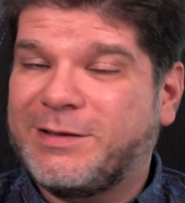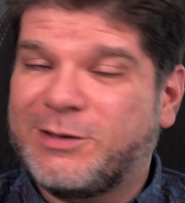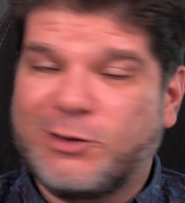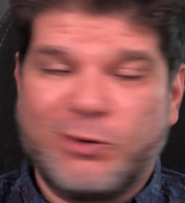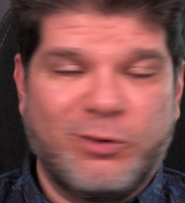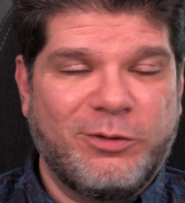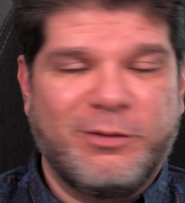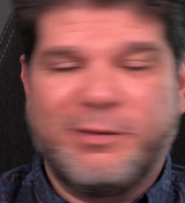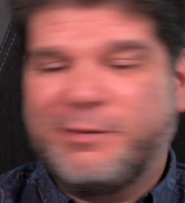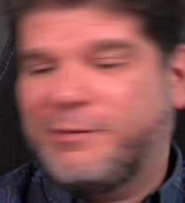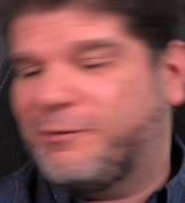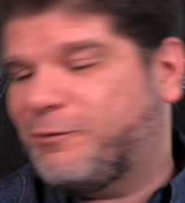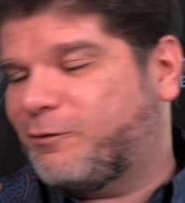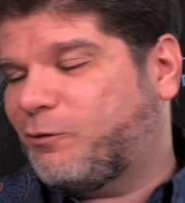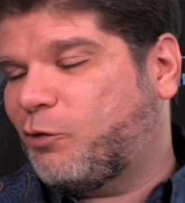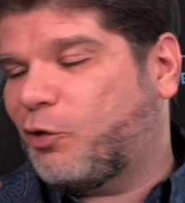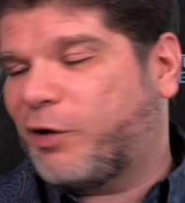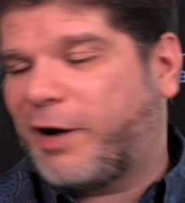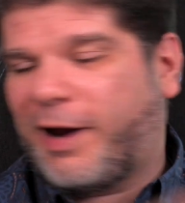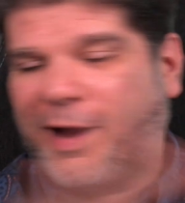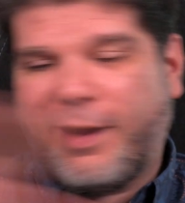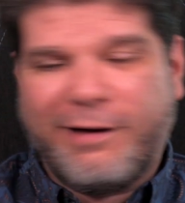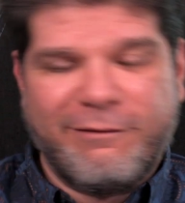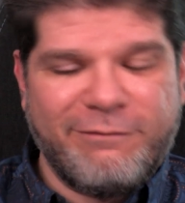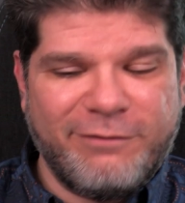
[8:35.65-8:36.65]
So
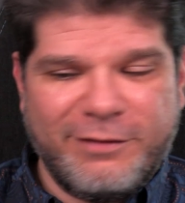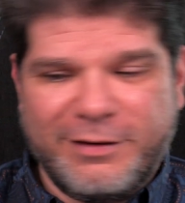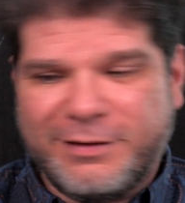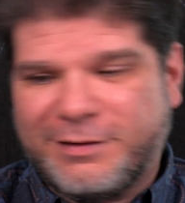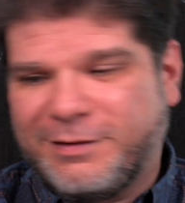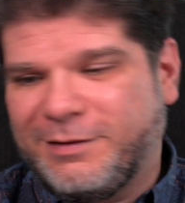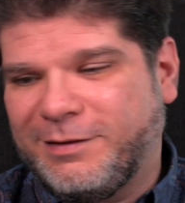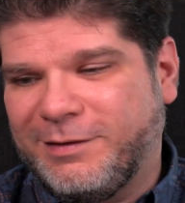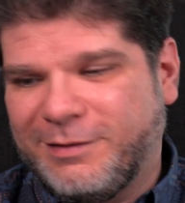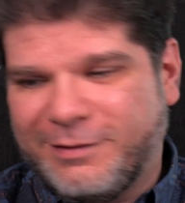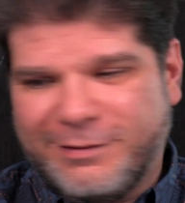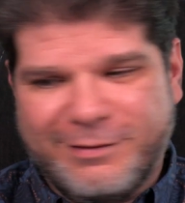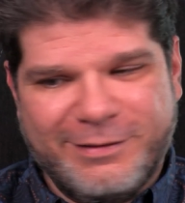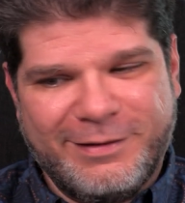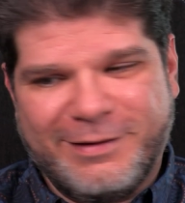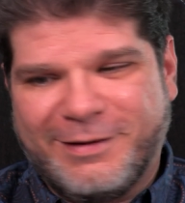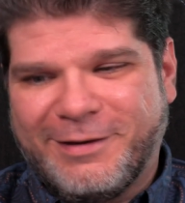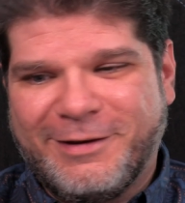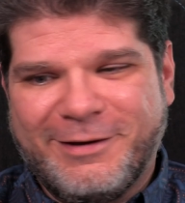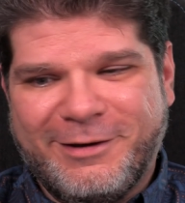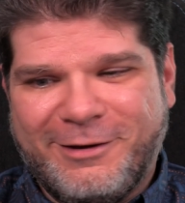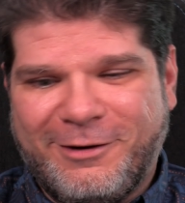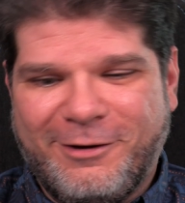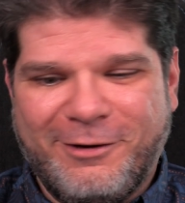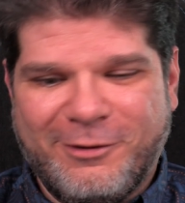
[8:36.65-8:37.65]
for everything
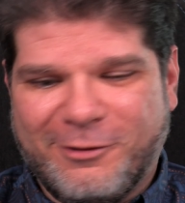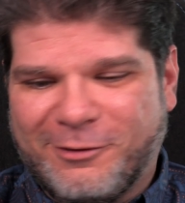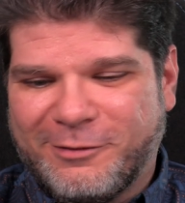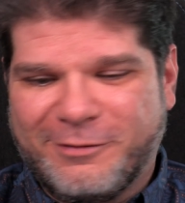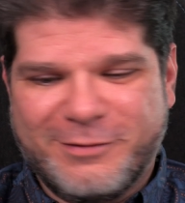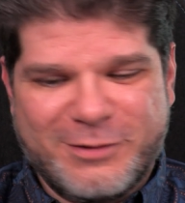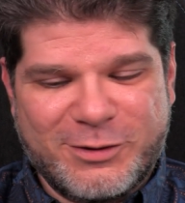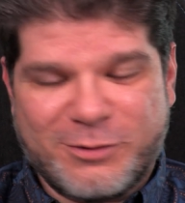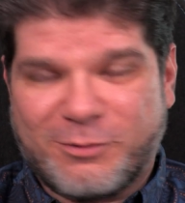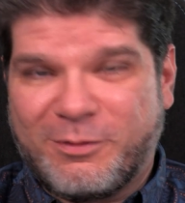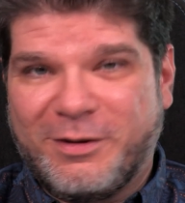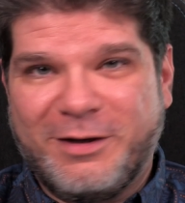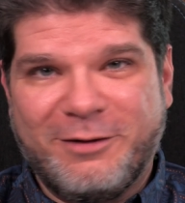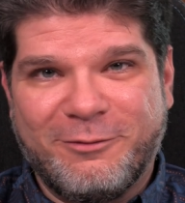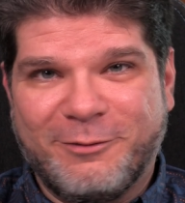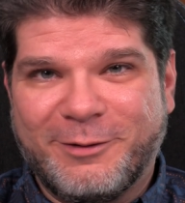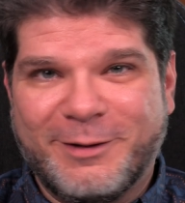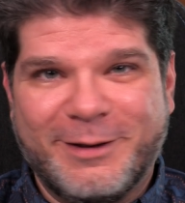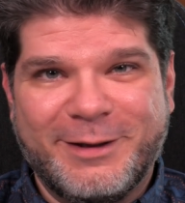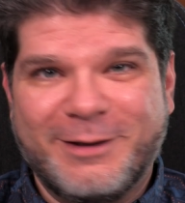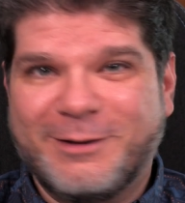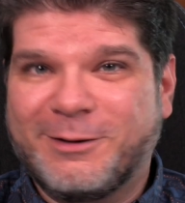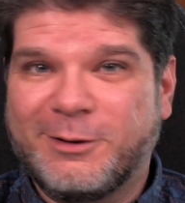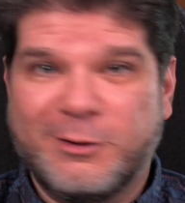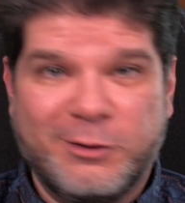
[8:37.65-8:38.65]
here screen
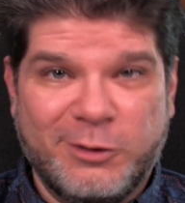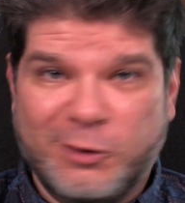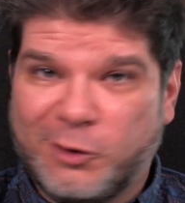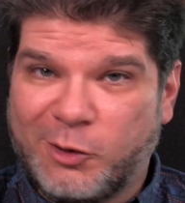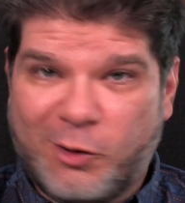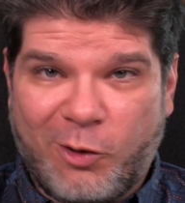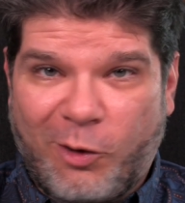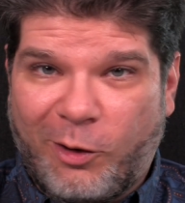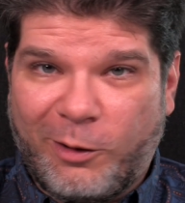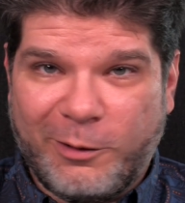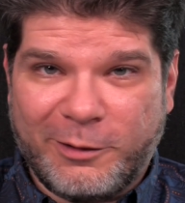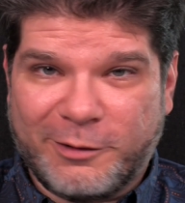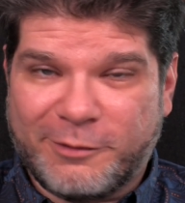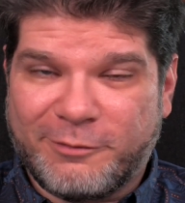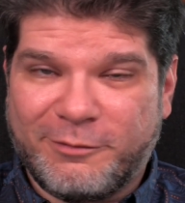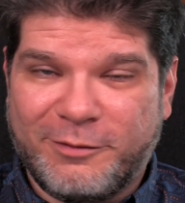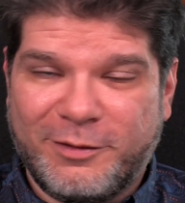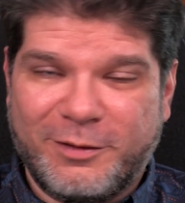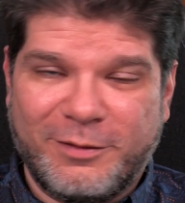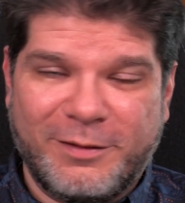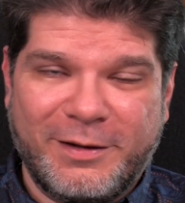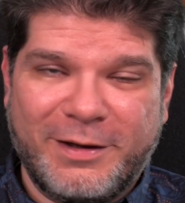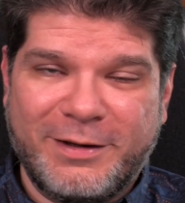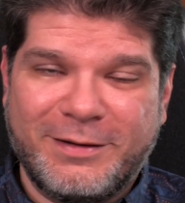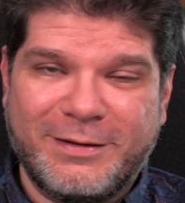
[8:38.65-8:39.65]
related and color
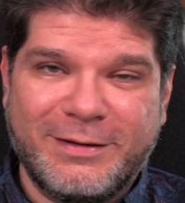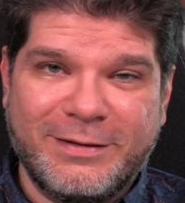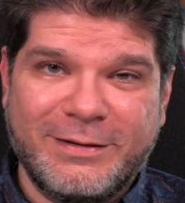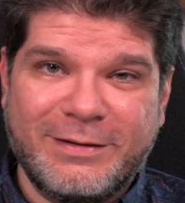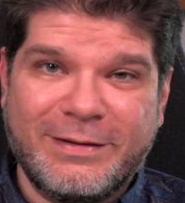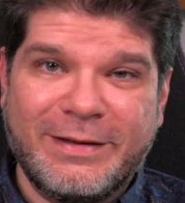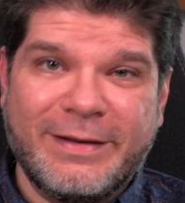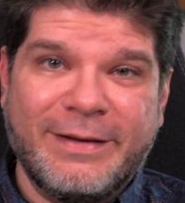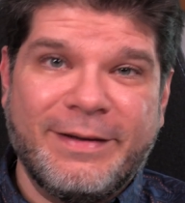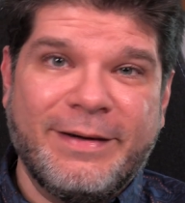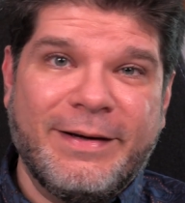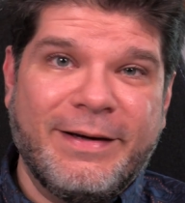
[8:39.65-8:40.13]
related,